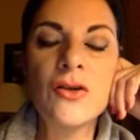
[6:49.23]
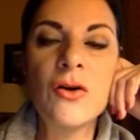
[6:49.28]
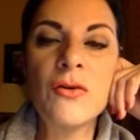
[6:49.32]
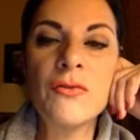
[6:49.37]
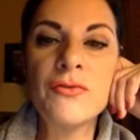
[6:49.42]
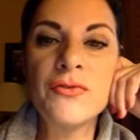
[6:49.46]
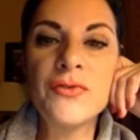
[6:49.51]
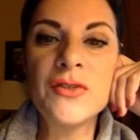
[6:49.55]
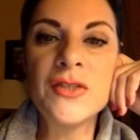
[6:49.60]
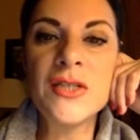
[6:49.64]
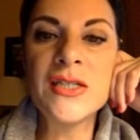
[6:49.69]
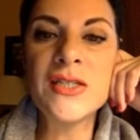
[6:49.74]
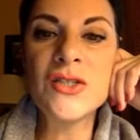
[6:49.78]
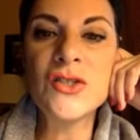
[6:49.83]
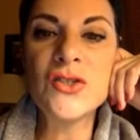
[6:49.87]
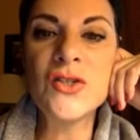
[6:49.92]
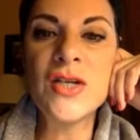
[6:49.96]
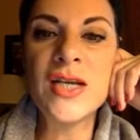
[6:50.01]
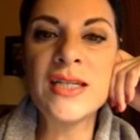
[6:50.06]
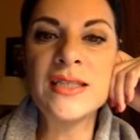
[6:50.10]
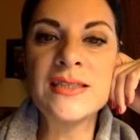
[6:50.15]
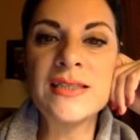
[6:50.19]

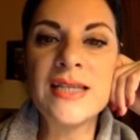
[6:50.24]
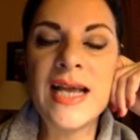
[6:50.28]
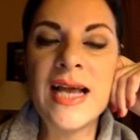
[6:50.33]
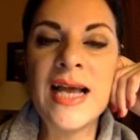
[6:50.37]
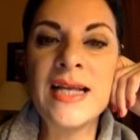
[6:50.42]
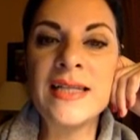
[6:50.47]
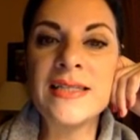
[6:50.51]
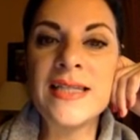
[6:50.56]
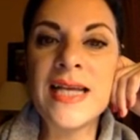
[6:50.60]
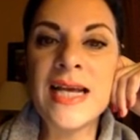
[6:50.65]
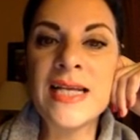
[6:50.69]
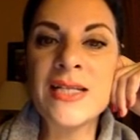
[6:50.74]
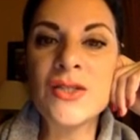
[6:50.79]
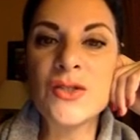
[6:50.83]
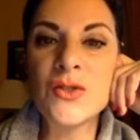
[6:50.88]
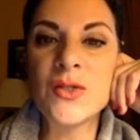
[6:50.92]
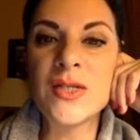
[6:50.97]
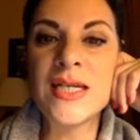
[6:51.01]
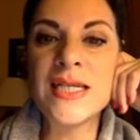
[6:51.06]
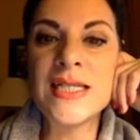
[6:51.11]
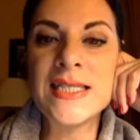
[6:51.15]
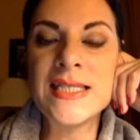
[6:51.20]
confidence rate, and as
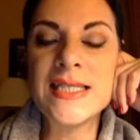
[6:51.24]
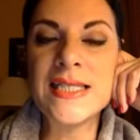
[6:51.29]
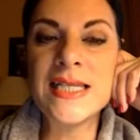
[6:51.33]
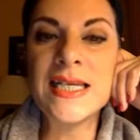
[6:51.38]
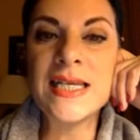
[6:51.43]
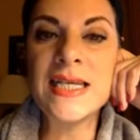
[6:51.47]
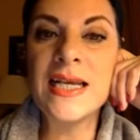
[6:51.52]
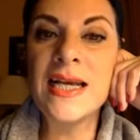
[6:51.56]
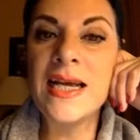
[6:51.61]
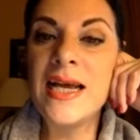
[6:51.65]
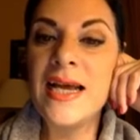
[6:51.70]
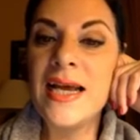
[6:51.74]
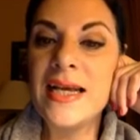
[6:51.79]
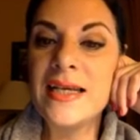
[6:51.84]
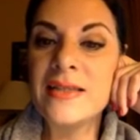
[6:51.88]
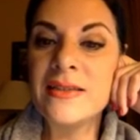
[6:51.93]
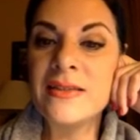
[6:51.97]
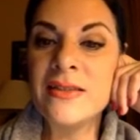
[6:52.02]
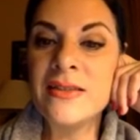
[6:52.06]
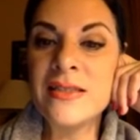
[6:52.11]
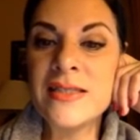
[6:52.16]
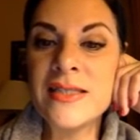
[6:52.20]
you can see,
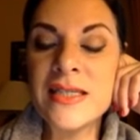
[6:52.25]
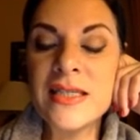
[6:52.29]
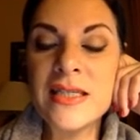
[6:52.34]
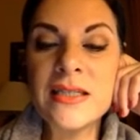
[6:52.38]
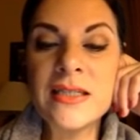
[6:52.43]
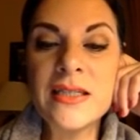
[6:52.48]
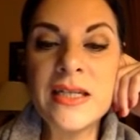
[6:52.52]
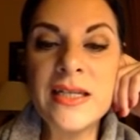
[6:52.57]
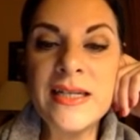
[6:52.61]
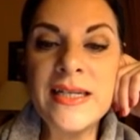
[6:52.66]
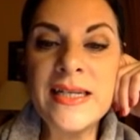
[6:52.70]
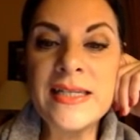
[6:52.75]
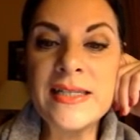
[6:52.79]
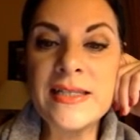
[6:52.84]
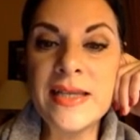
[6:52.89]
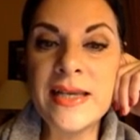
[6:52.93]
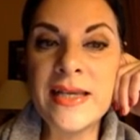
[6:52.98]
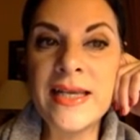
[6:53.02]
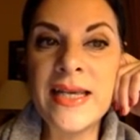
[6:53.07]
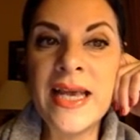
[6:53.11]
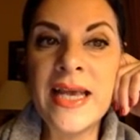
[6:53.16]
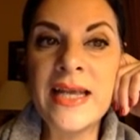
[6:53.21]
the signal is
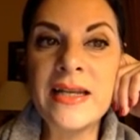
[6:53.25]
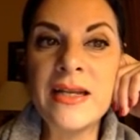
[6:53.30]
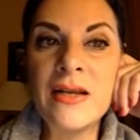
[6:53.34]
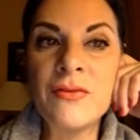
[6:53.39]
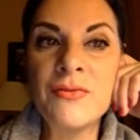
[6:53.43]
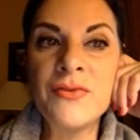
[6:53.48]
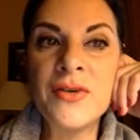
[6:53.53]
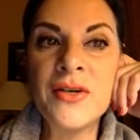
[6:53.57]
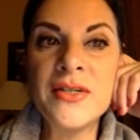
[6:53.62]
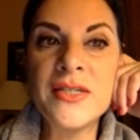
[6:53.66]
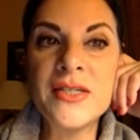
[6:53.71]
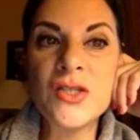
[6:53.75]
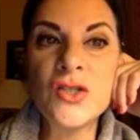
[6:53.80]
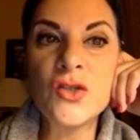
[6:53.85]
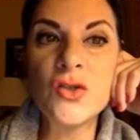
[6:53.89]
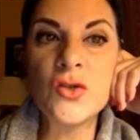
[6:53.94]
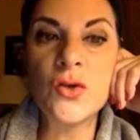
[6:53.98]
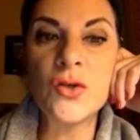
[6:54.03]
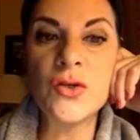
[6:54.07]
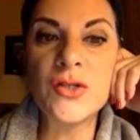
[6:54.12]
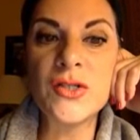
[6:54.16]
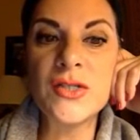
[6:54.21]
again a very
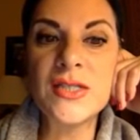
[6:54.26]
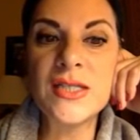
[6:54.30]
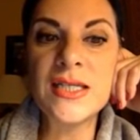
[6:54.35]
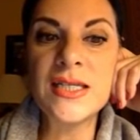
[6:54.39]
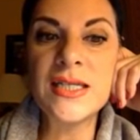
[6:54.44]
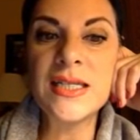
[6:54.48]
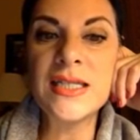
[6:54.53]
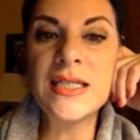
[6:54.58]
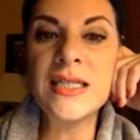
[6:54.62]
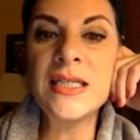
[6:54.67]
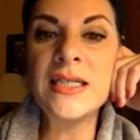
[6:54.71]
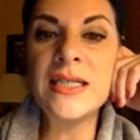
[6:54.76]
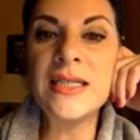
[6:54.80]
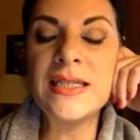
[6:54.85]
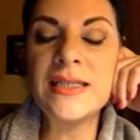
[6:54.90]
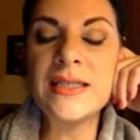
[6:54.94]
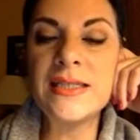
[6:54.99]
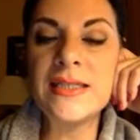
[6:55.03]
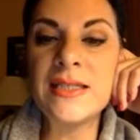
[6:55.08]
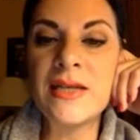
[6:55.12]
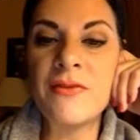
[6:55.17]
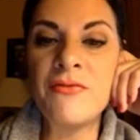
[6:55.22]
strong signal.
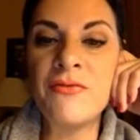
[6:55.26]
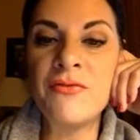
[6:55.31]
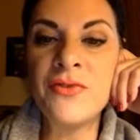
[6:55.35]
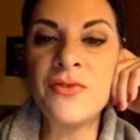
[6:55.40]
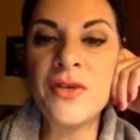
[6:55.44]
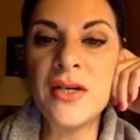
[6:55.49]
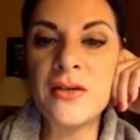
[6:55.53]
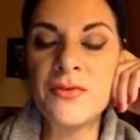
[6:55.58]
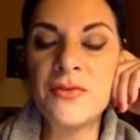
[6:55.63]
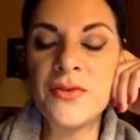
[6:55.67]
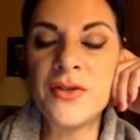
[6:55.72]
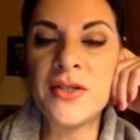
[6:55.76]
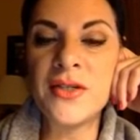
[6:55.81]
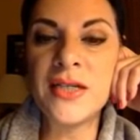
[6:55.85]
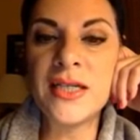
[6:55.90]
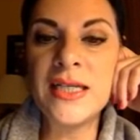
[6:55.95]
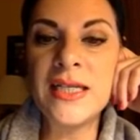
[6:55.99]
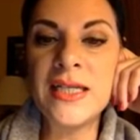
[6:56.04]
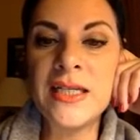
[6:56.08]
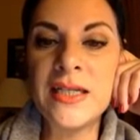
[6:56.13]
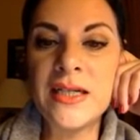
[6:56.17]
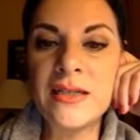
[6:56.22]
It is a very, very
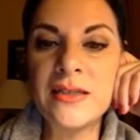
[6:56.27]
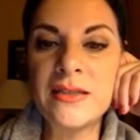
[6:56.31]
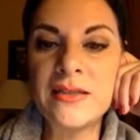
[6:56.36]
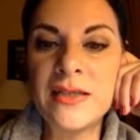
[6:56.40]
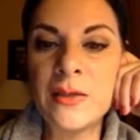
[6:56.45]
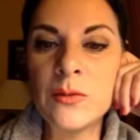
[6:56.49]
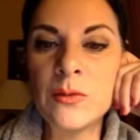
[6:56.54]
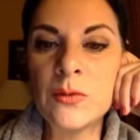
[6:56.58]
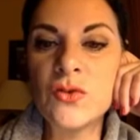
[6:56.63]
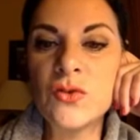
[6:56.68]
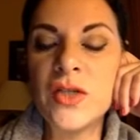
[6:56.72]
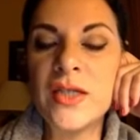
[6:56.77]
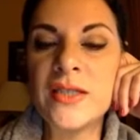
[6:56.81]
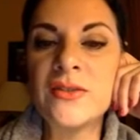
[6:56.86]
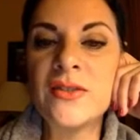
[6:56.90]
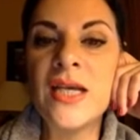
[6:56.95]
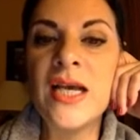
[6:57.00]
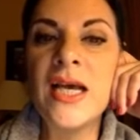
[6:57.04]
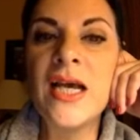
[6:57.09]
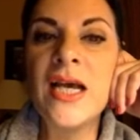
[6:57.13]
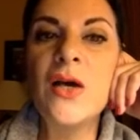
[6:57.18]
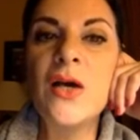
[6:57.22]
clear downtrend,
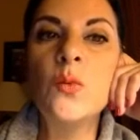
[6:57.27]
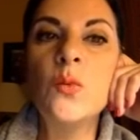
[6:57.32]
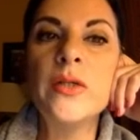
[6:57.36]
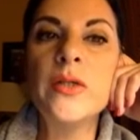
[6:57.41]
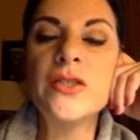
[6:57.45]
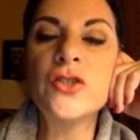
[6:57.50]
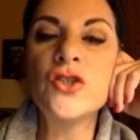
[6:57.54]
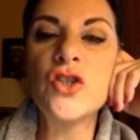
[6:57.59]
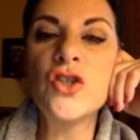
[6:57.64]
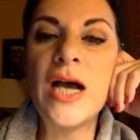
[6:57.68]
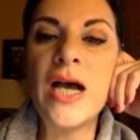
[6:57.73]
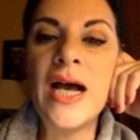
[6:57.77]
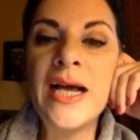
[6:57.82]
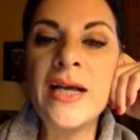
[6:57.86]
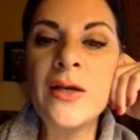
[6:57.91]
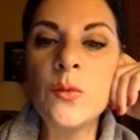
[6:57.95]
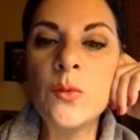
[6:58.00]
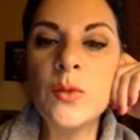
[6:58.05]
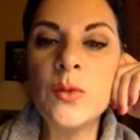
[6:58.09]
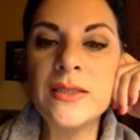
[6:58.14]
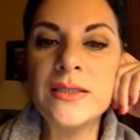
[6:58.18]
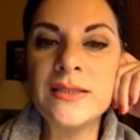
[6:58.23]
which
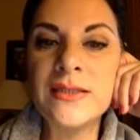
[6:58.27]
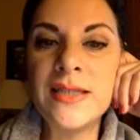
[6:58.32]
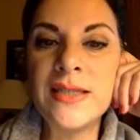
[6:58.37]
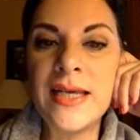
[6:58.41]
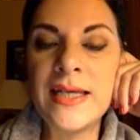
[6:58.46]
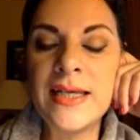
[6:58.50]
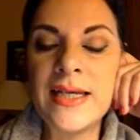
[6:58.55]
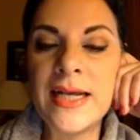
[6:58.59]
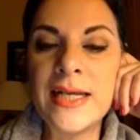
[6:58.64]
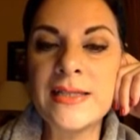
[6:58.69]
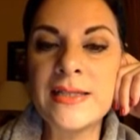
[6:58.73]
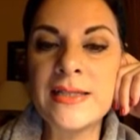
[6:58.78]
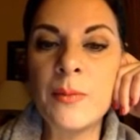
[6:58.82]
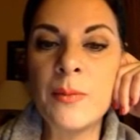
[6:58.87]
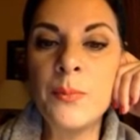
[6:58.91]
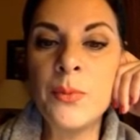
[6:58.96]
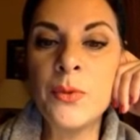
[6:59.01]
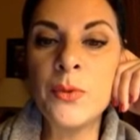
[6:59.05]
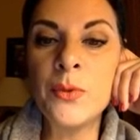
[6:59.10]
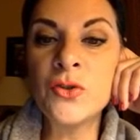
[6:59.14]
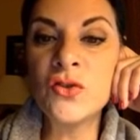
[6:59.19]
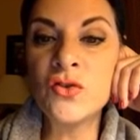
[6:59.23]
I will take as a
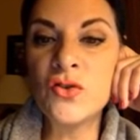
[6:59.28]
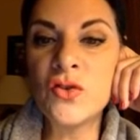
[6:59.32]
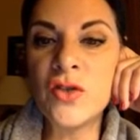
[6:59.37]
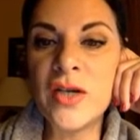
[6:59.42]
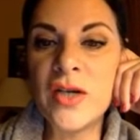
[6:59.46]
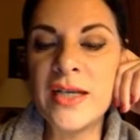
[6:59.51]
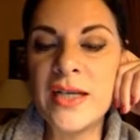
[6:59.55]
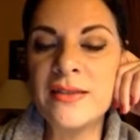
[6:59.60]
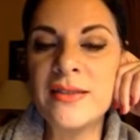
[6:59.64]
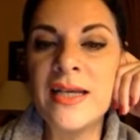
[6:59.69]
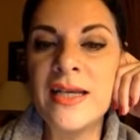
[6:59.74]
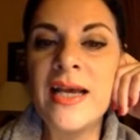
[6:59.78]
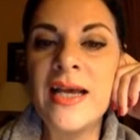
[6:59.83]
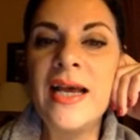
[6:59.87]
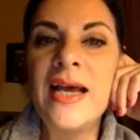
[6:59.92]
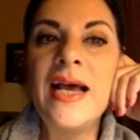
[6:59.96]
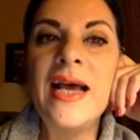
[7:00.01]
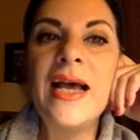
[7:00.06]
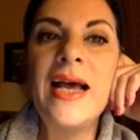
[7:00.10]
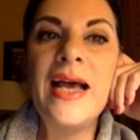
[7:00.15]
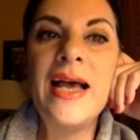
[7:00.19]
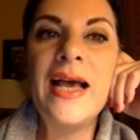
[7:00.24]
put trade.
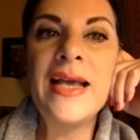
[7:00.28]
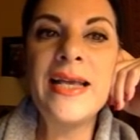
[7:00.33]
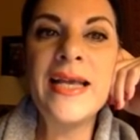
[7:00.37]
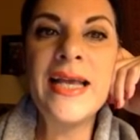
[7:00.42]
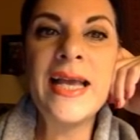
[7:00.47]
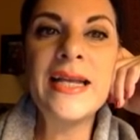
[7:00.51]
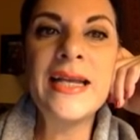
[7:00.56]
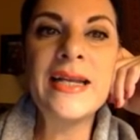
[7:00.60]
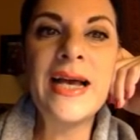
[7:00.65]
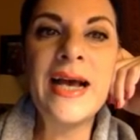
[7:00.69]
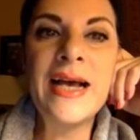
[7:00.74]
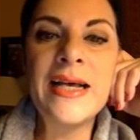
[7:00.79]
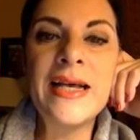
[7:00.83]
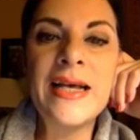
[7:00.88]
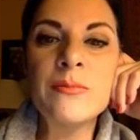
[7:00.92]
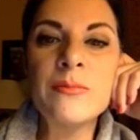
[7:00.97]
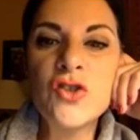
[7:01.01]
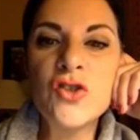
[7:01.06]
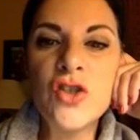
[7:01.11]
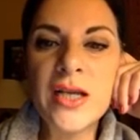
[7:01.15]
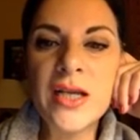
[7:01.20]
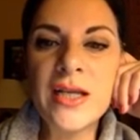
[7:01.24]
Again, I
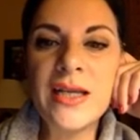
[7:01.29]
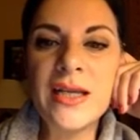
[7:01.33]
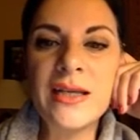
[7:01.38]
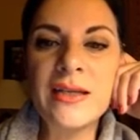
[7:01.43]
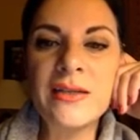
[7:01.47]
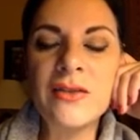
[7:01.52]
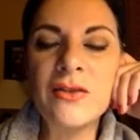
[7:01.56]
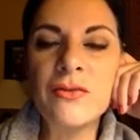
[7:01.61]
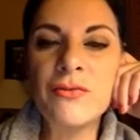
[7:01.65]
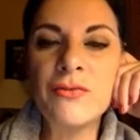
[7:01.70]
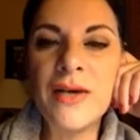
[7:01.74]
am checking the